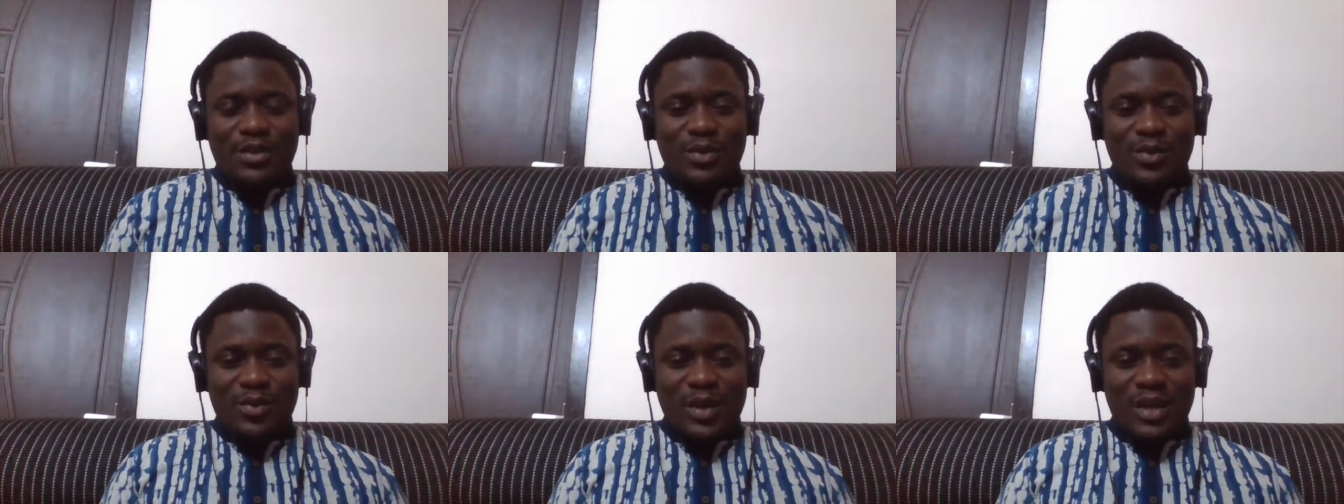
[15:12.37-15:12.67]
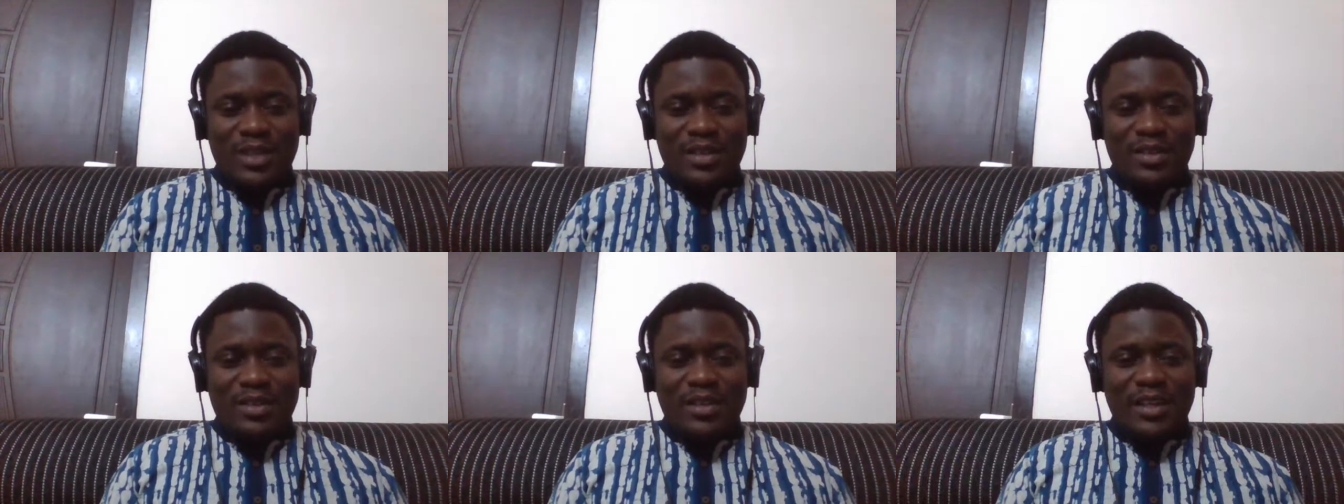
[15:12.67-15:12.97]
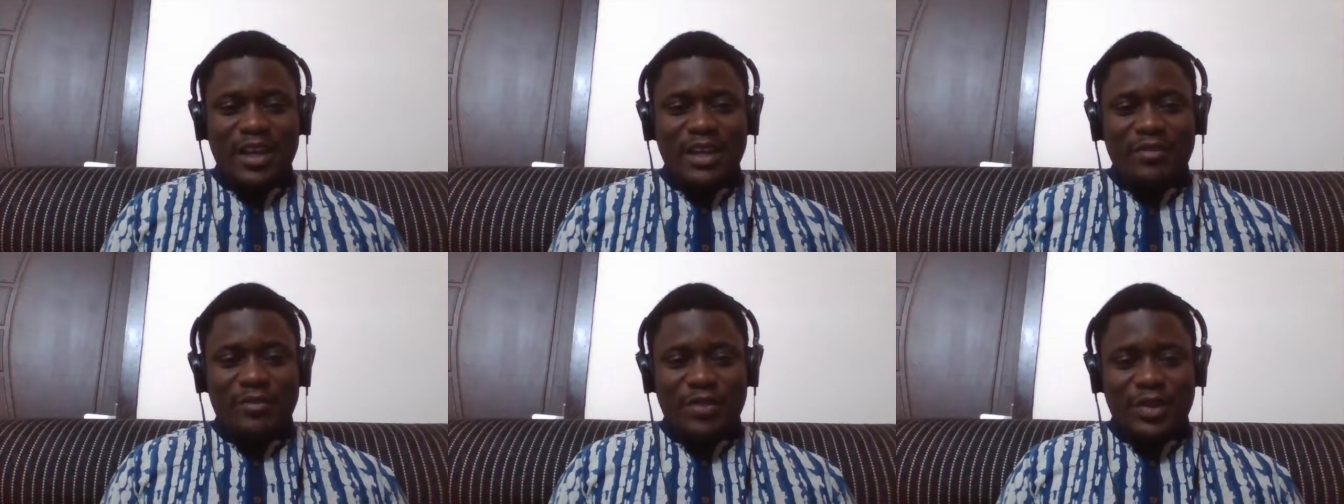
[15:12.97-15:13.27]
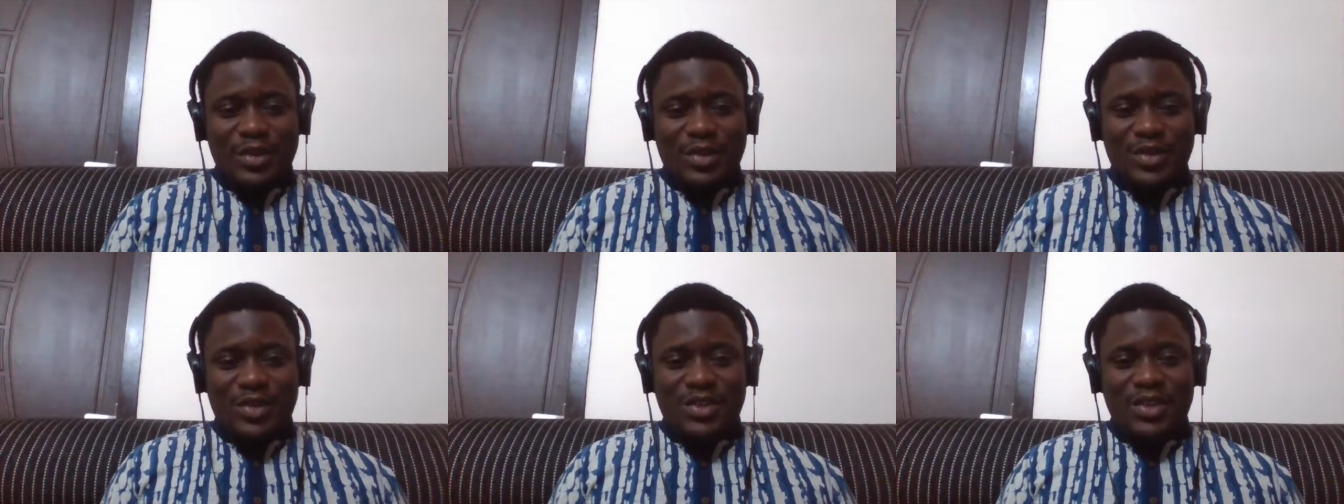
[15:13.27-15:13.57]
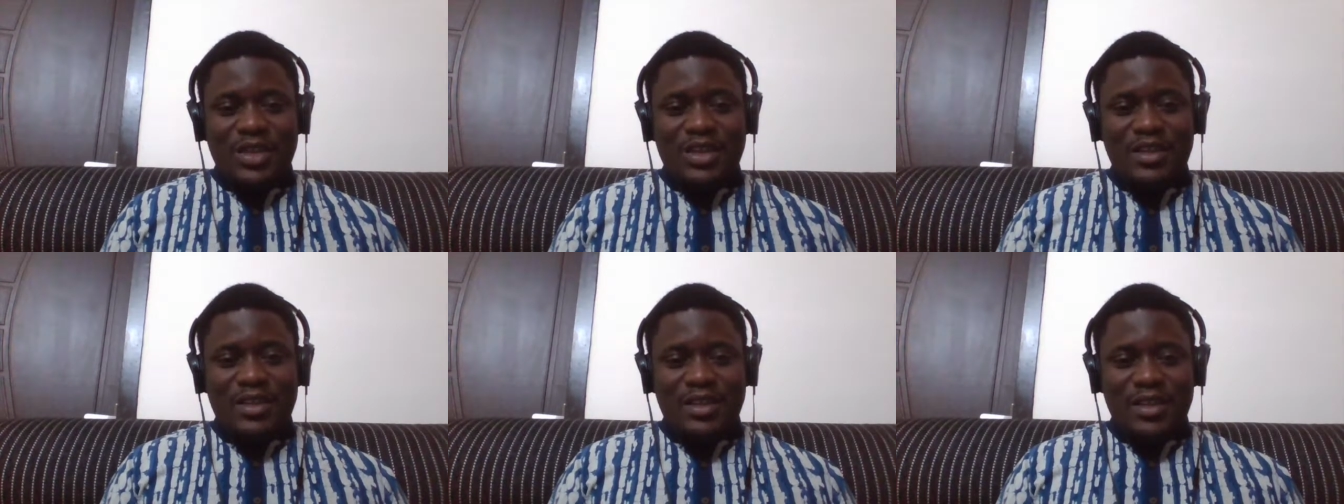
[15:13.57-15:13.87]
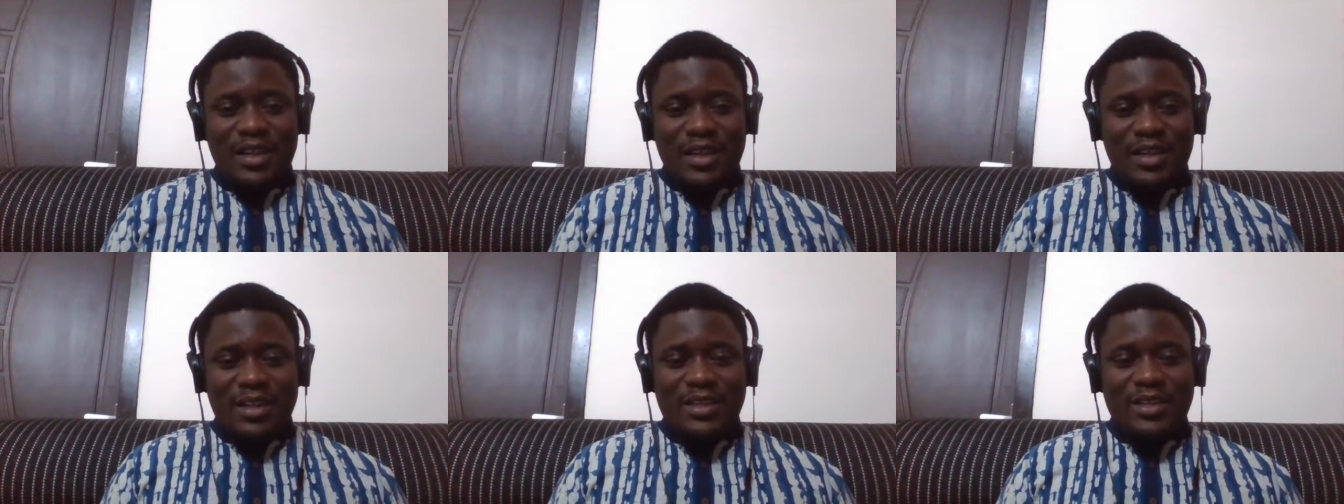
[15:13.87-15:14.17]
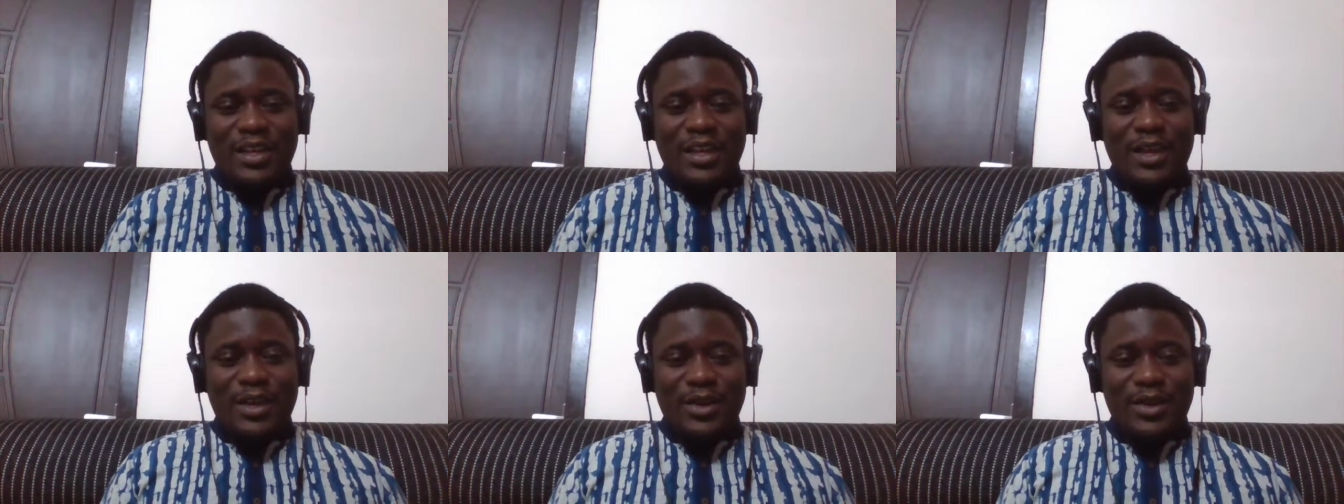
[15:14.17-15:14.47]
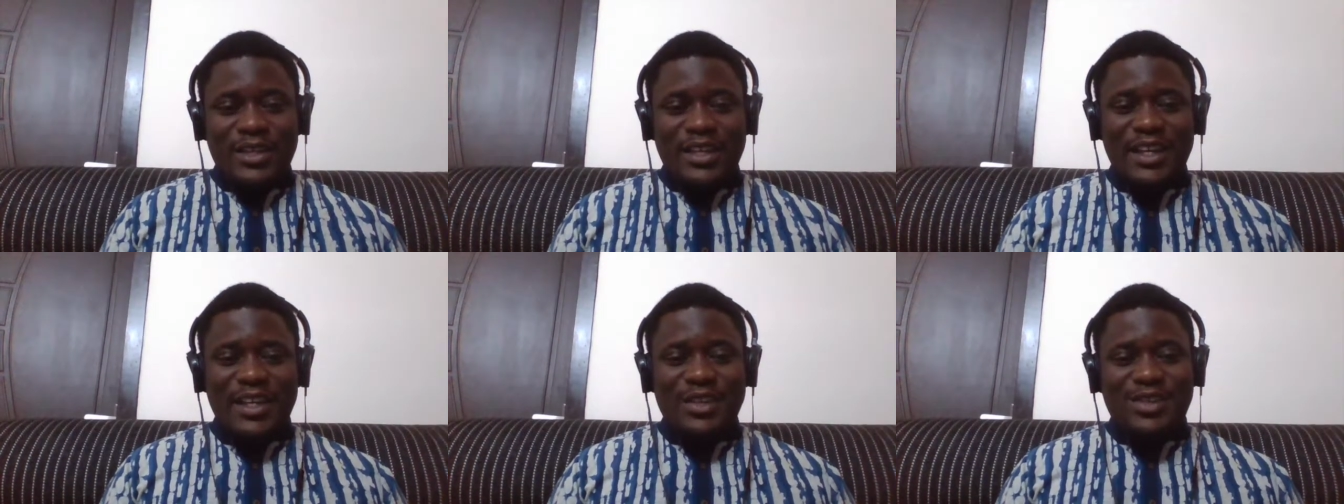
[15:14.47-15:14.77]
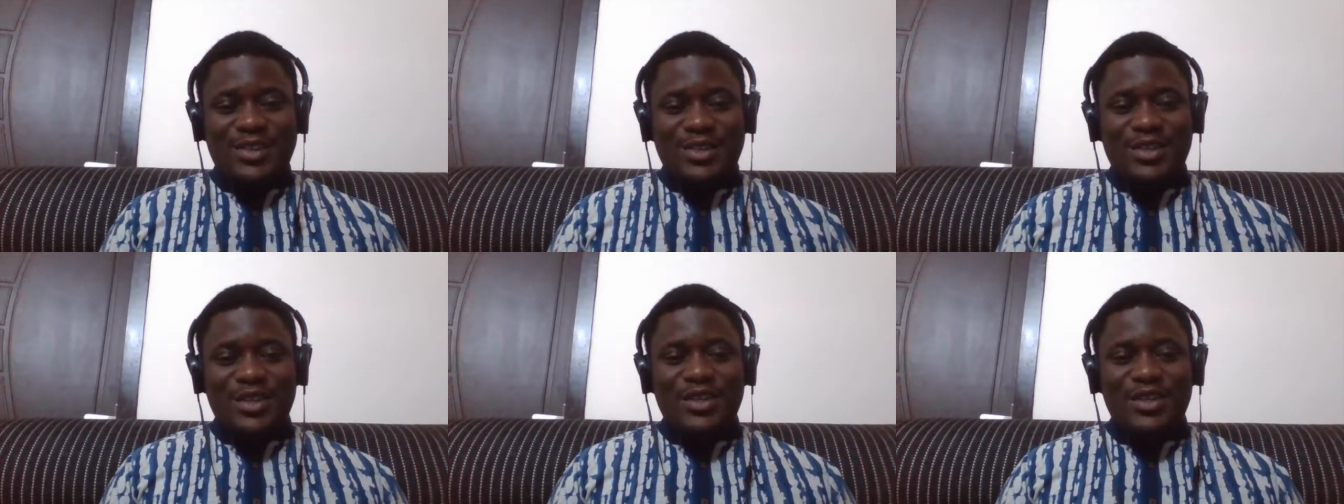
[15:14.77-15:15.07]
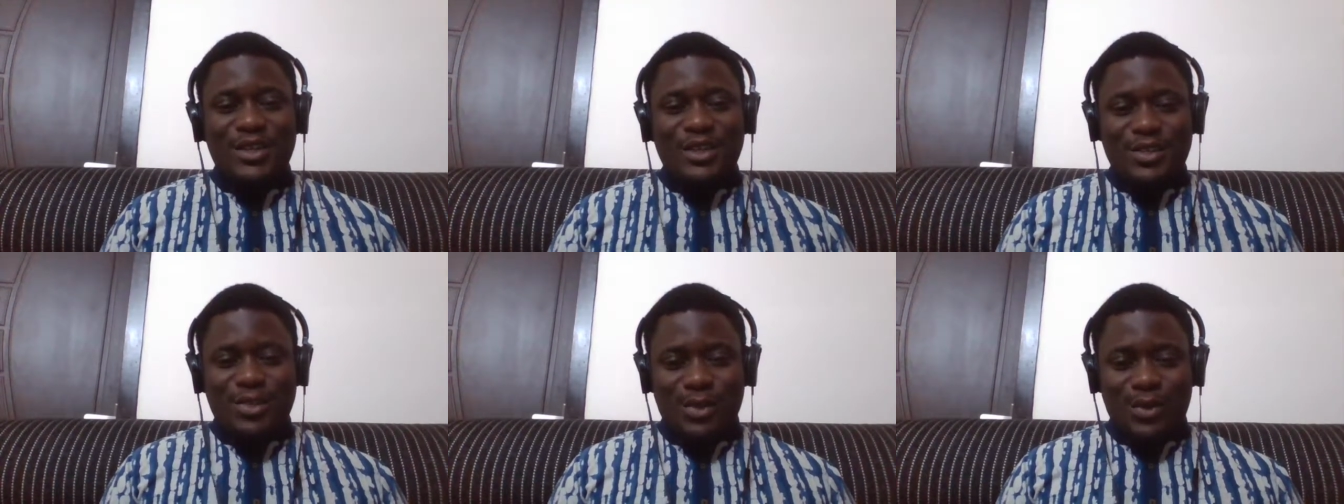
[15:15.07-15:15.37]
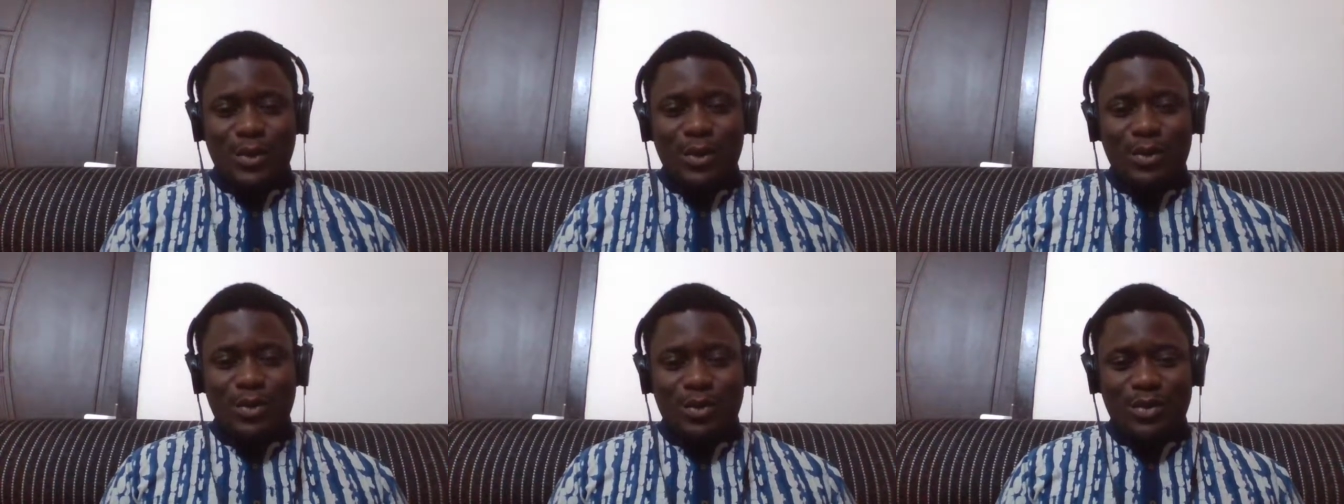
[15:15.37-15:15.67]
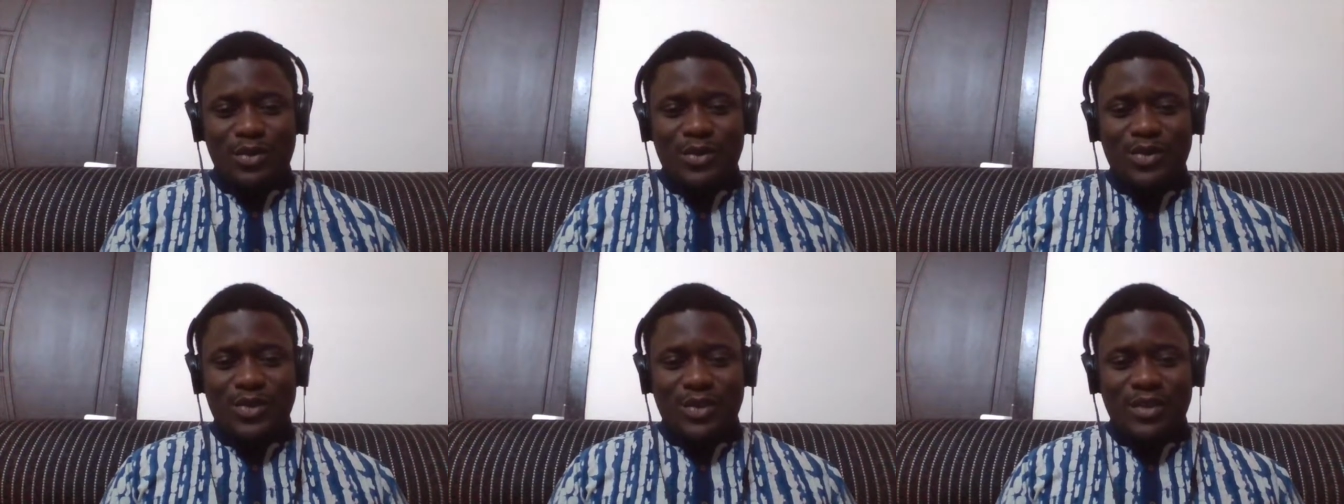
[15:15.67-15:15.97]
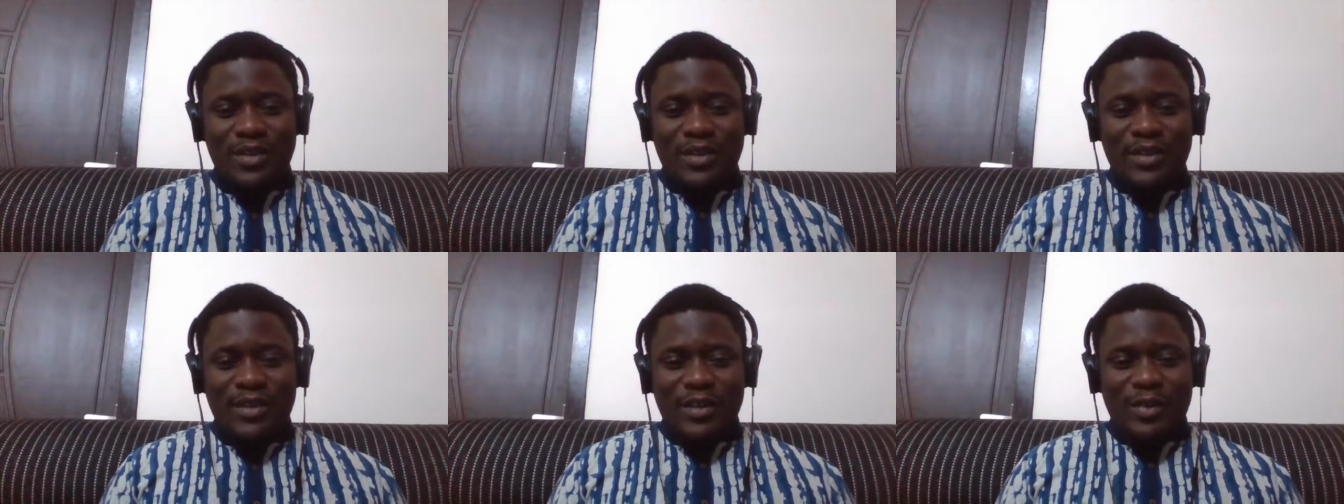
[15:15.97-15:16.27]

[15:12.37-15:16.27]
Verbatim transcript: when diversity can take on insidious tones.